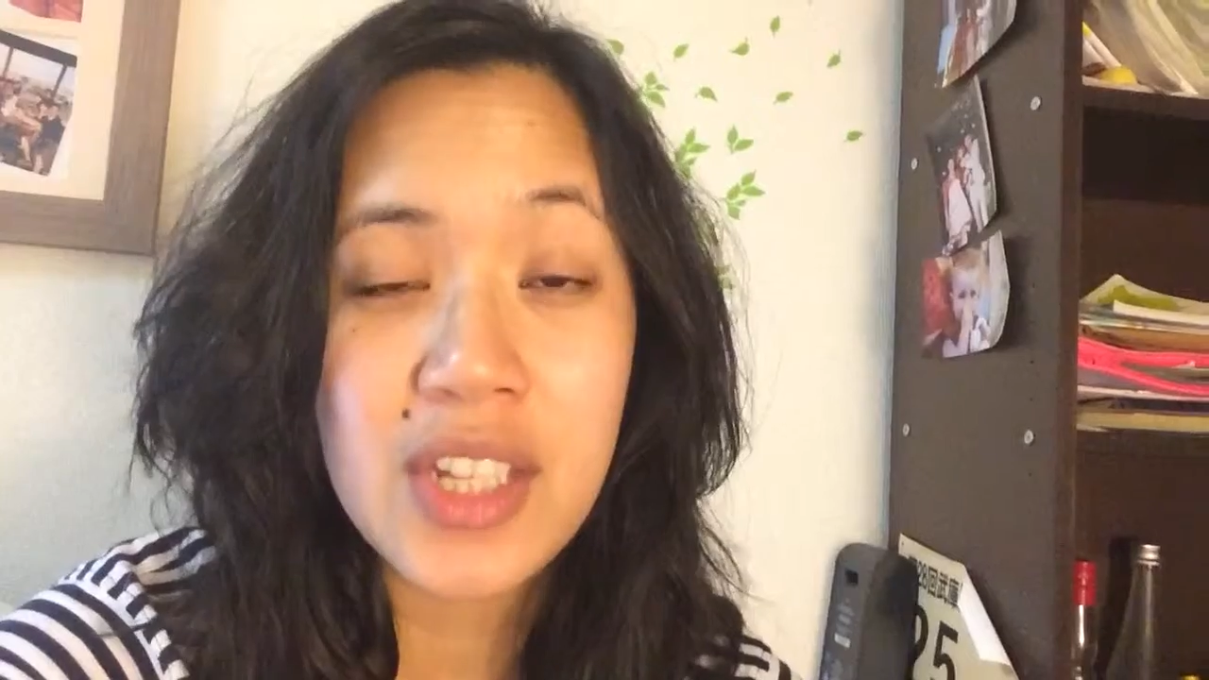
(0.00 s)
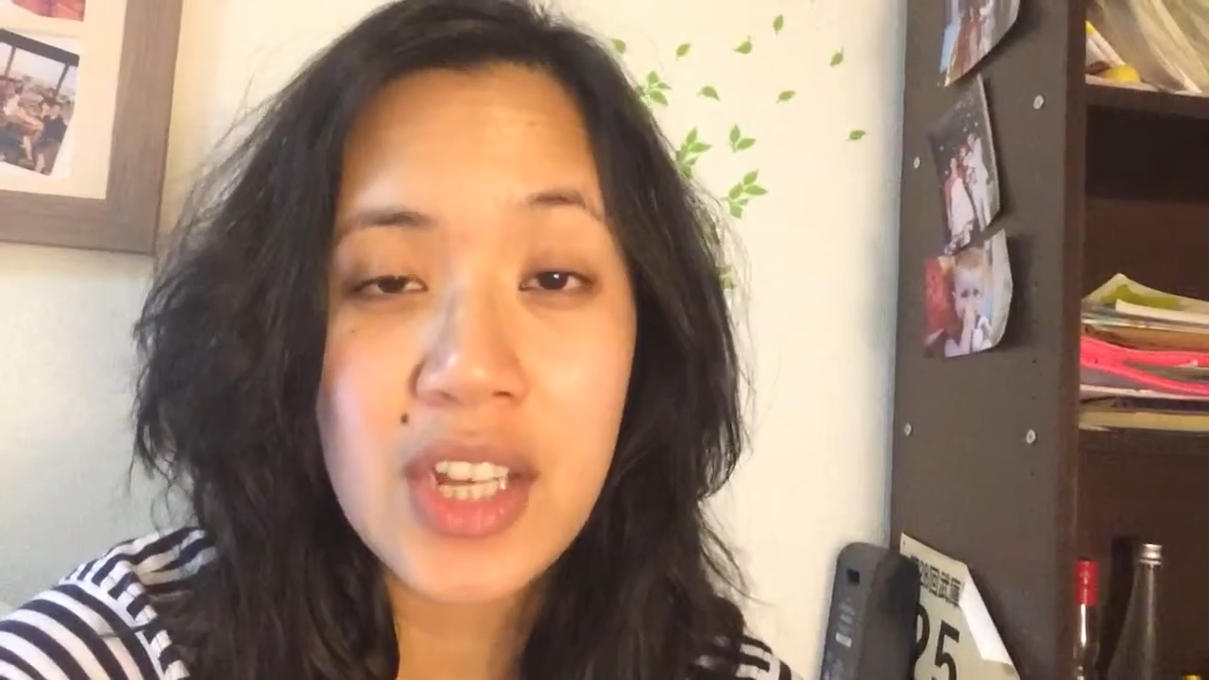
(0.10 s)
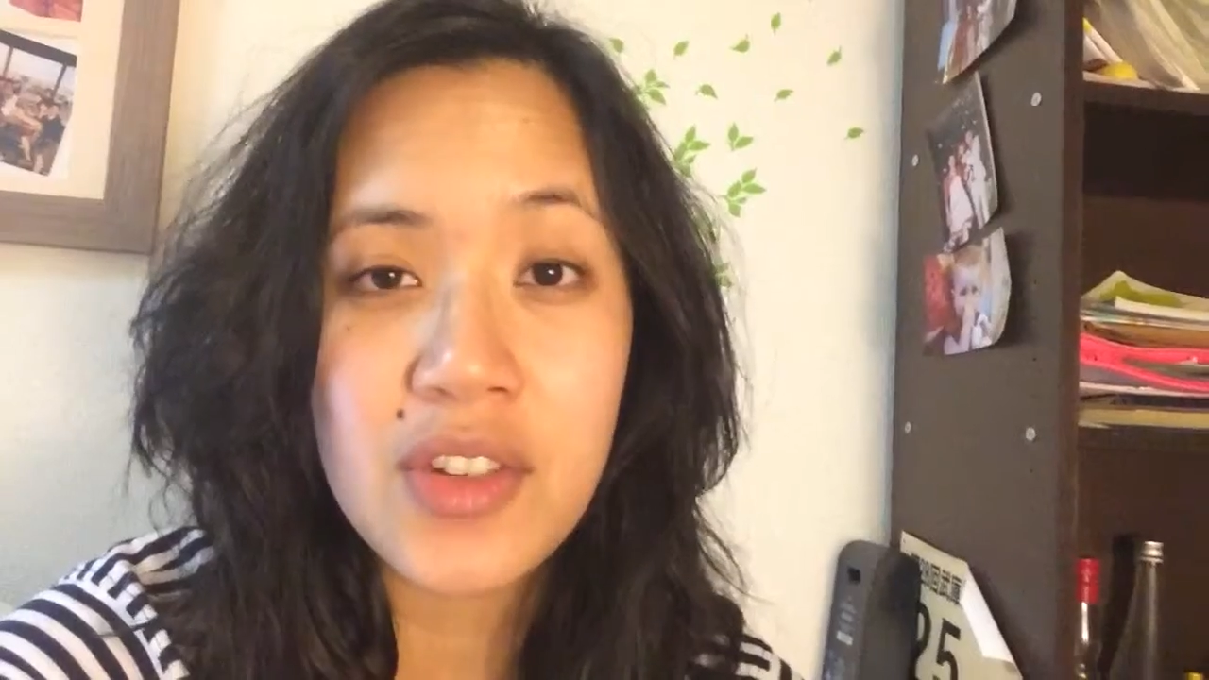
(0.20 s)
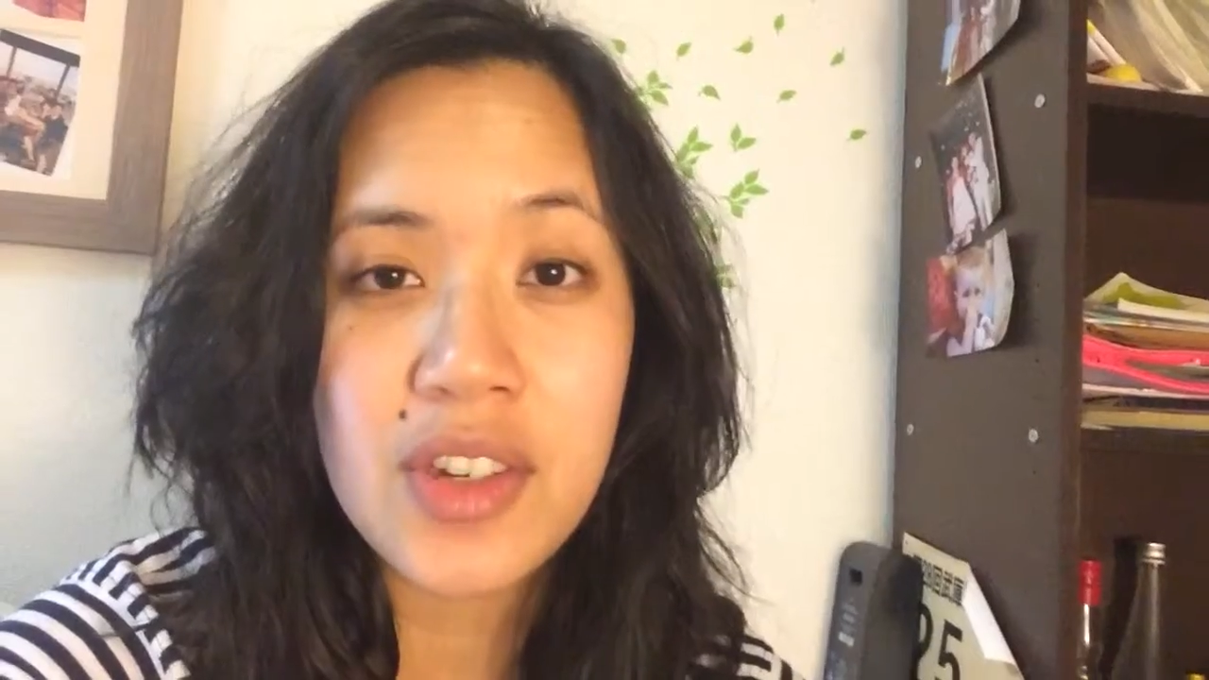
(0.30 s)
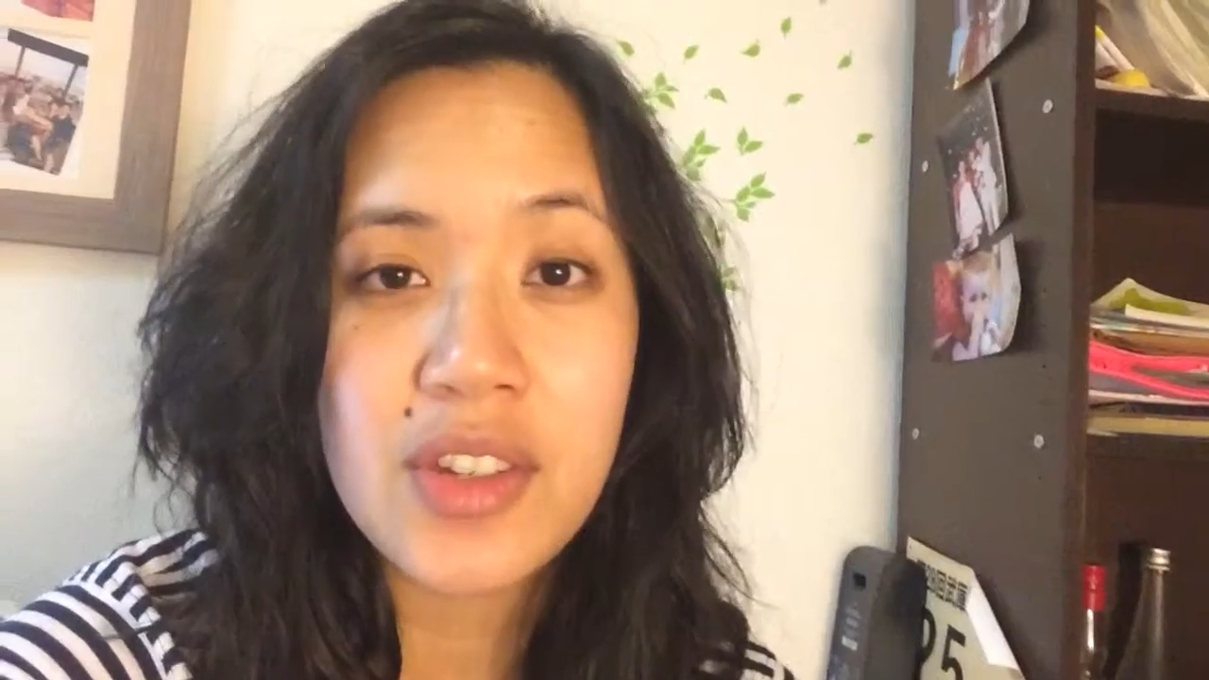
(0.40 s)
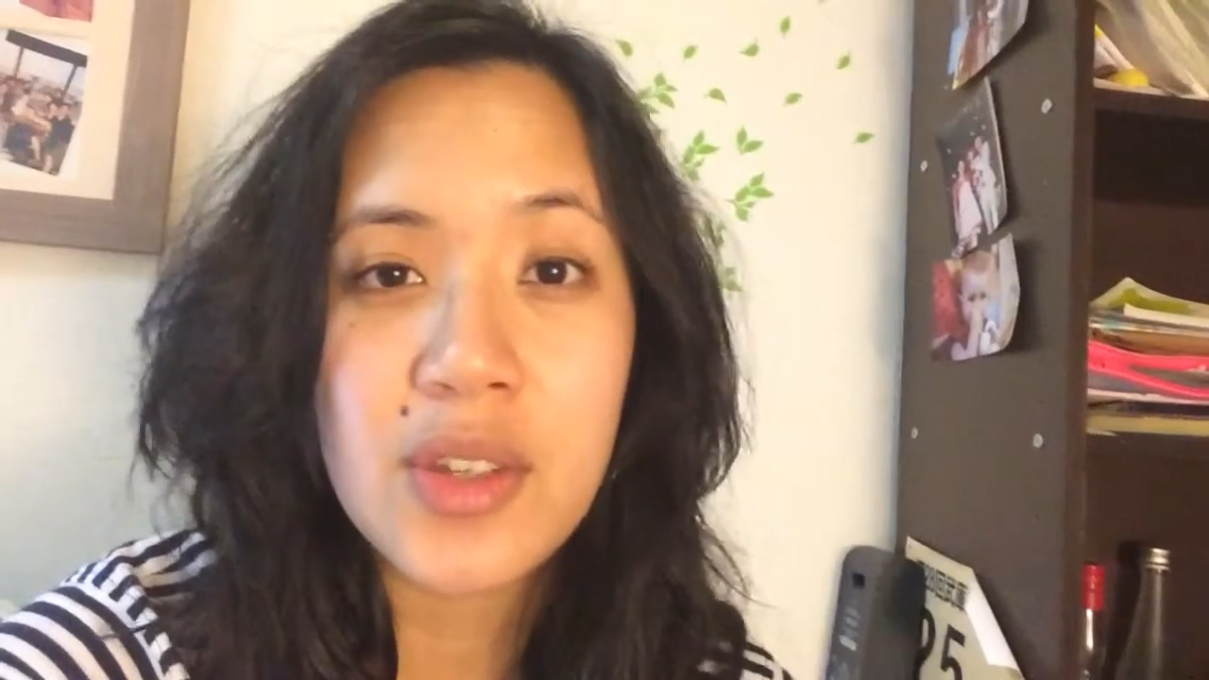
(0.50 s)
teacher,